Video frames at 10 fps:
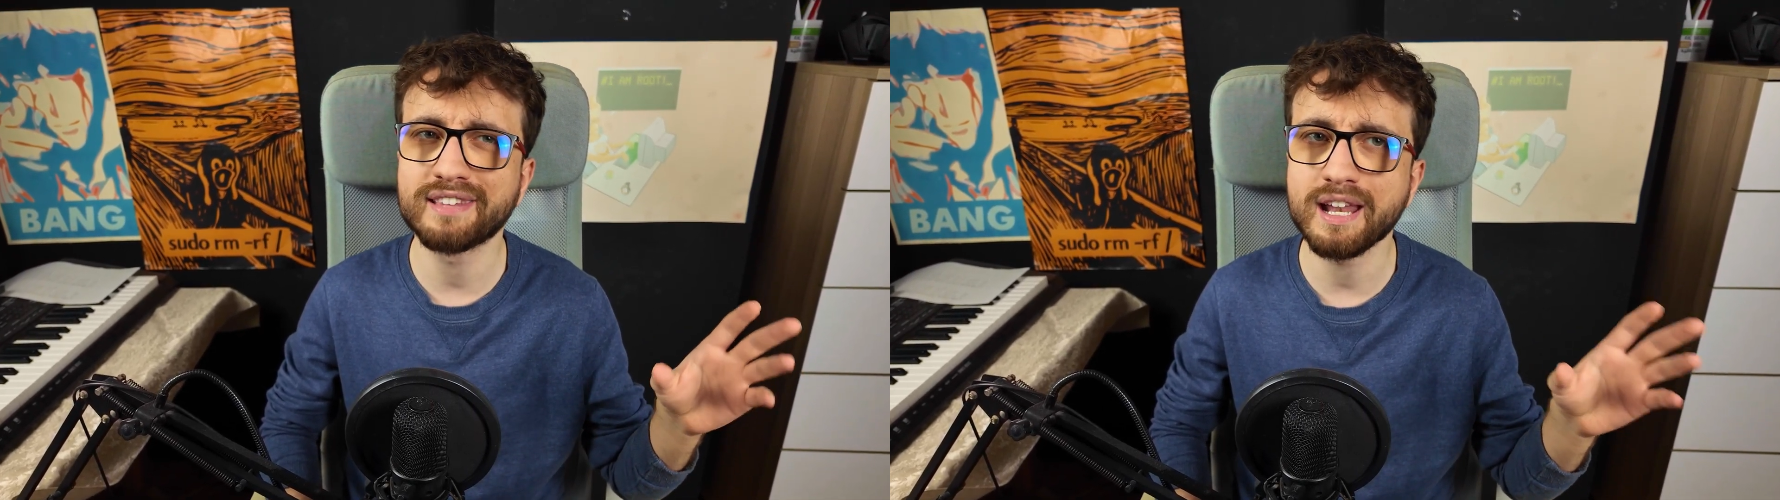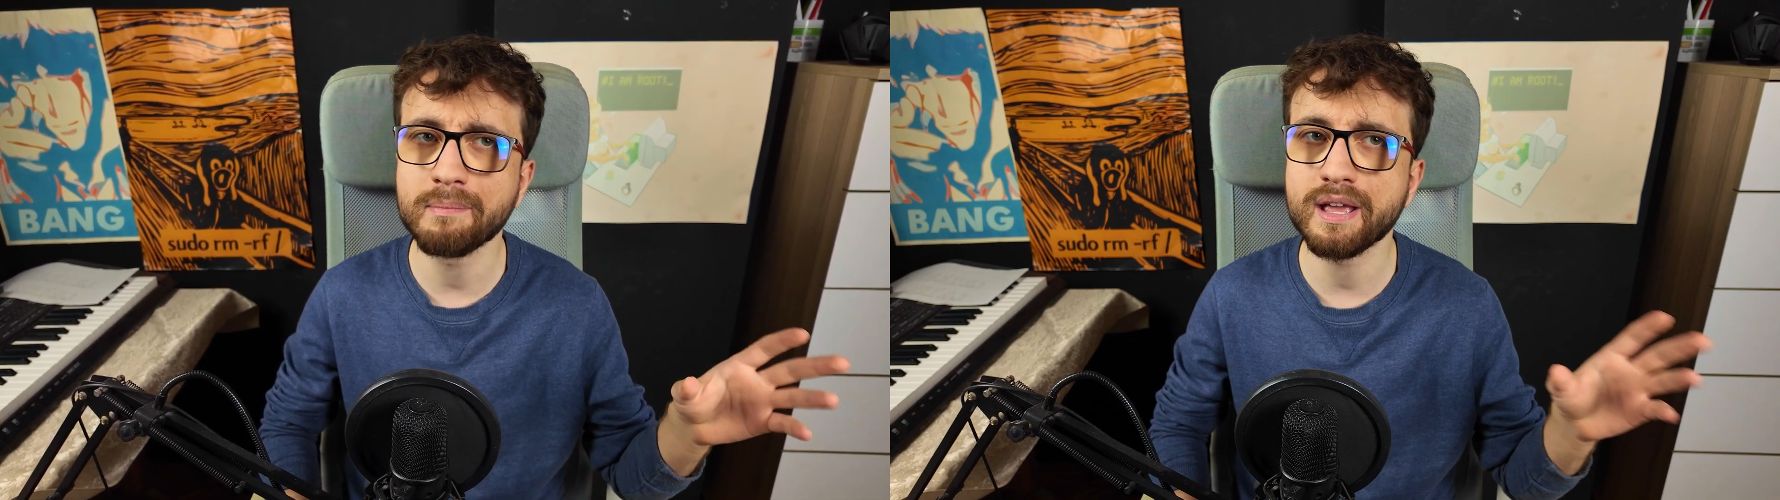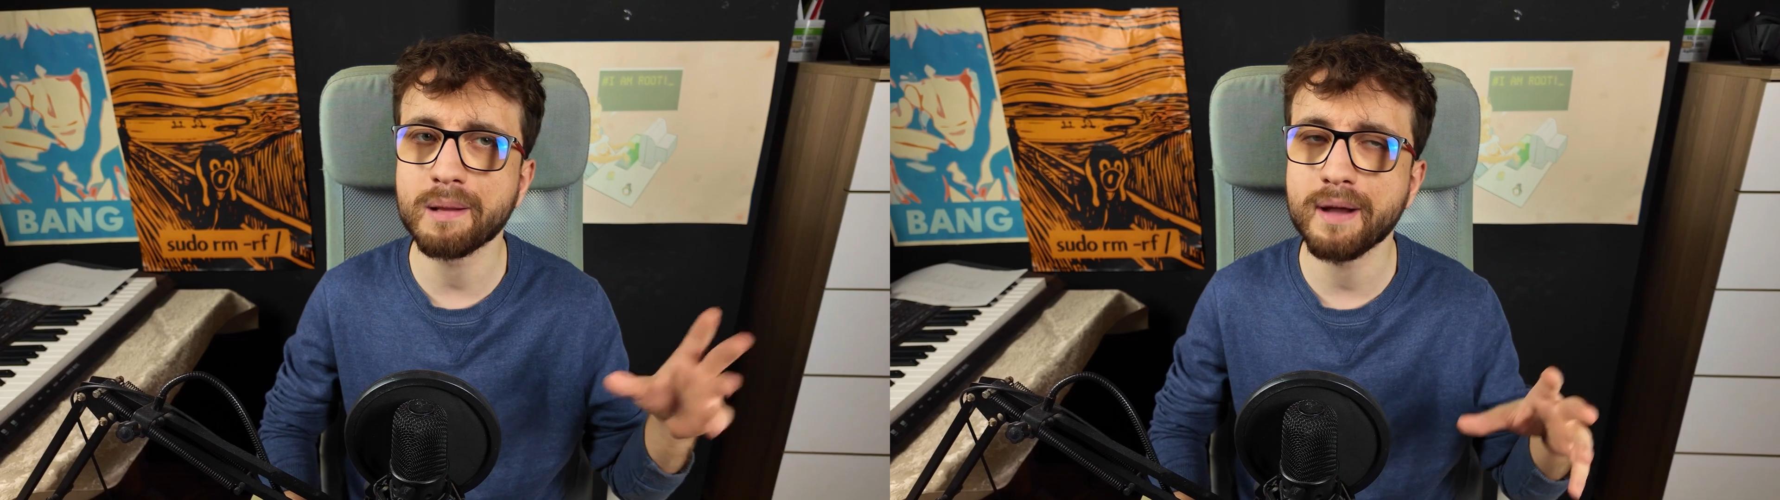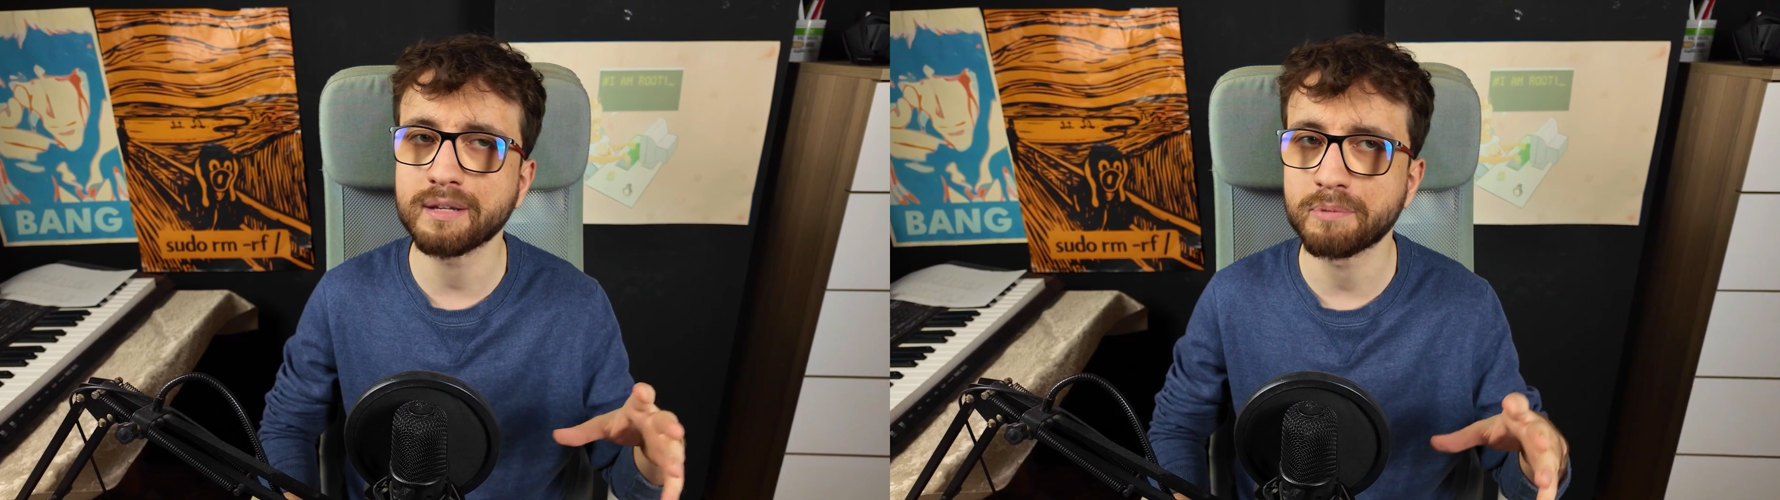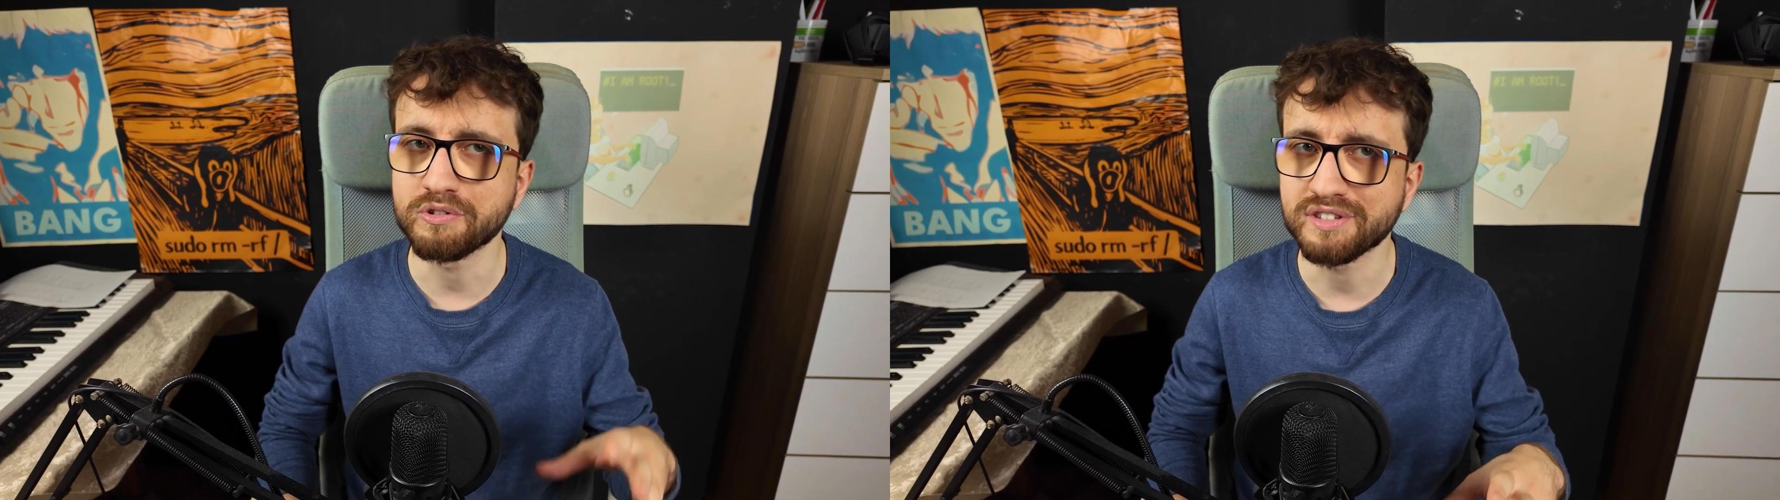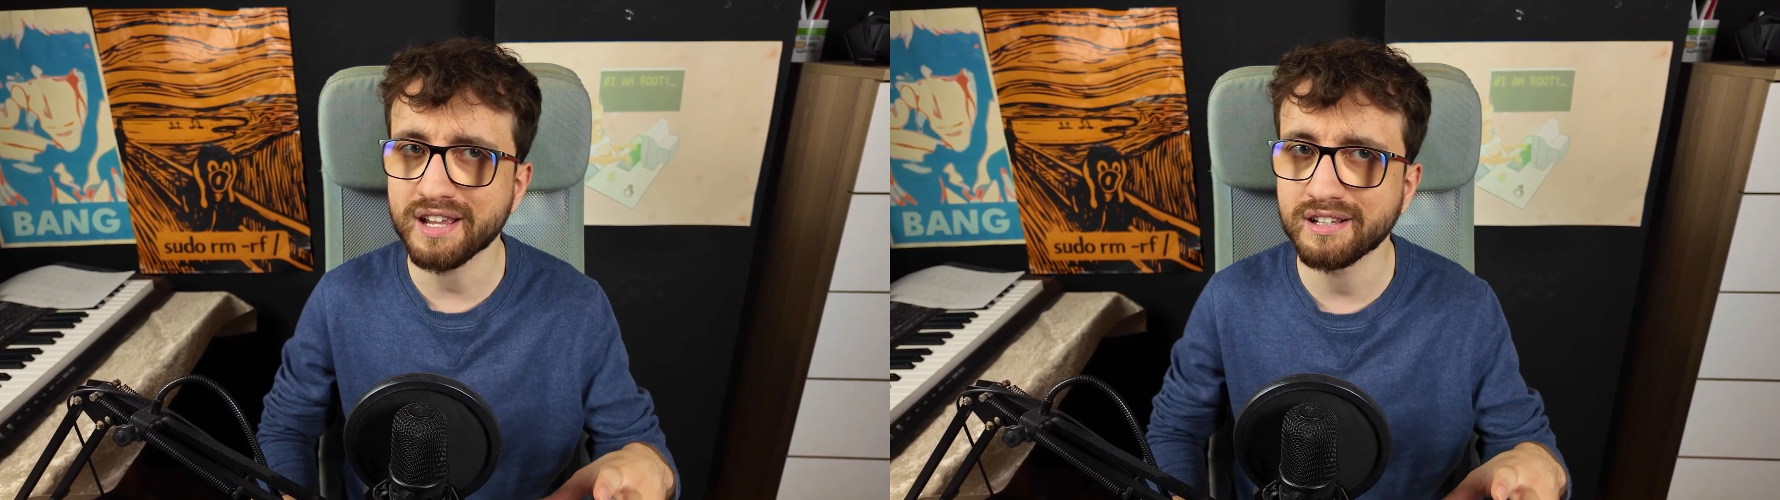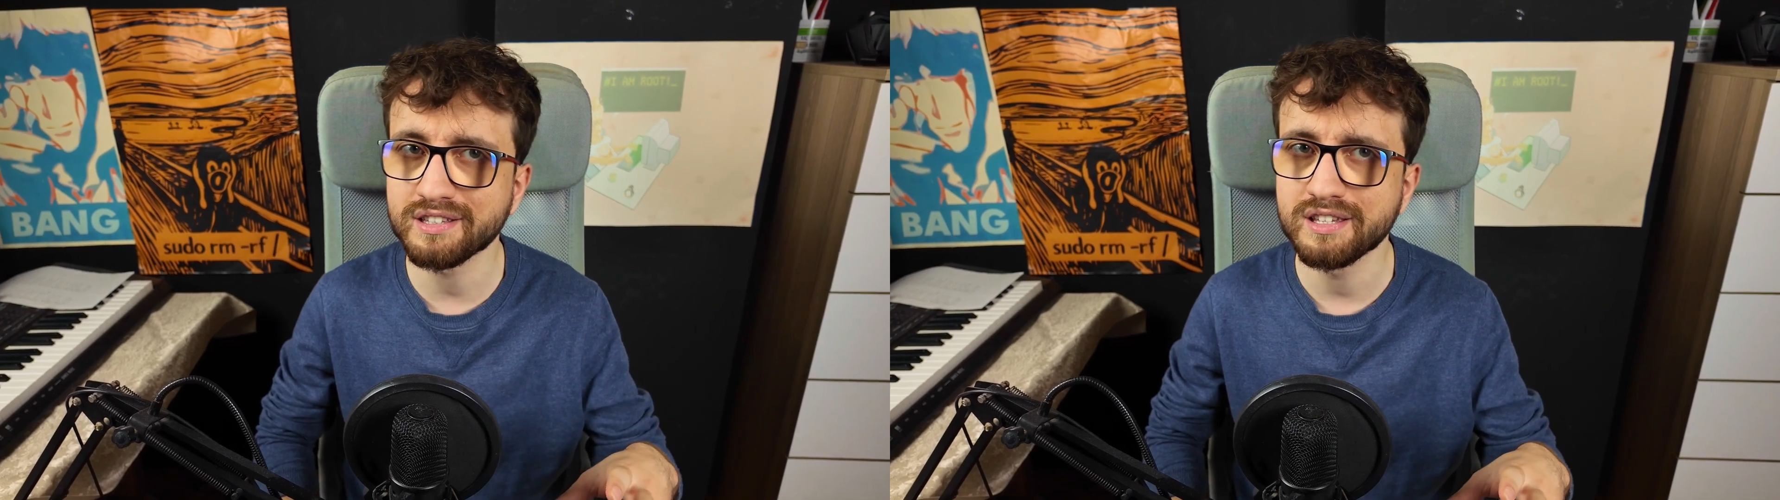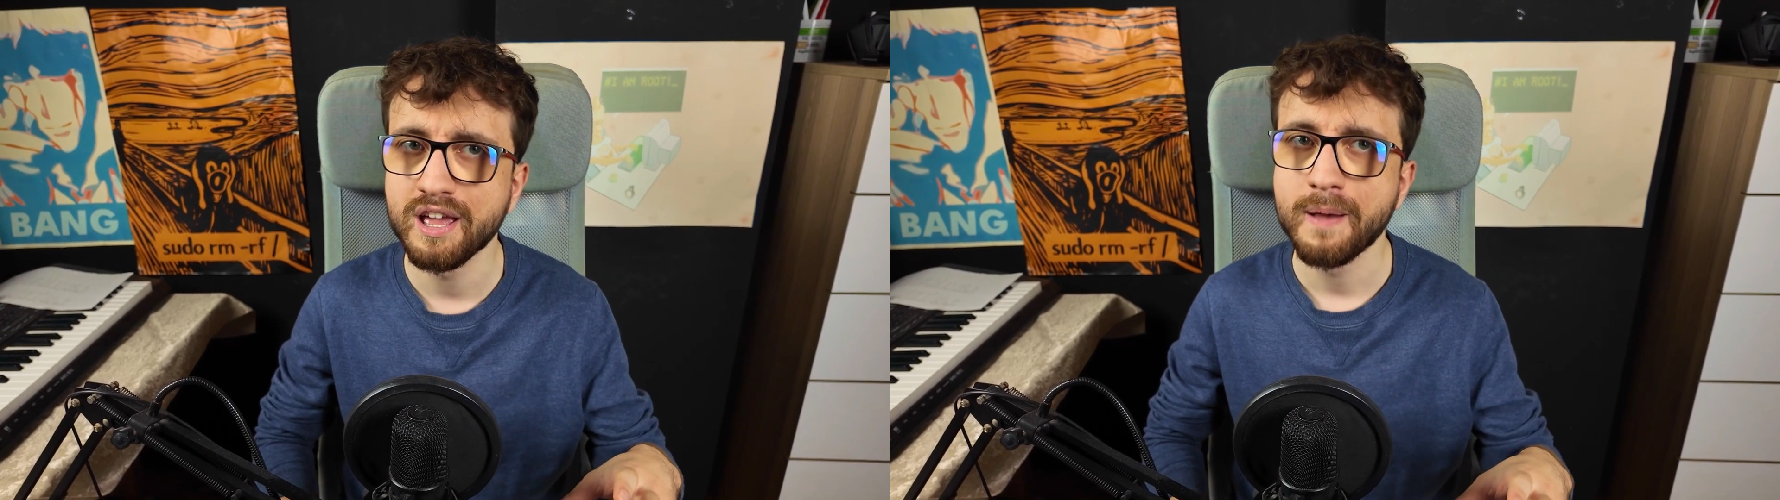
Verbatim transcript: 10 megabyte per second,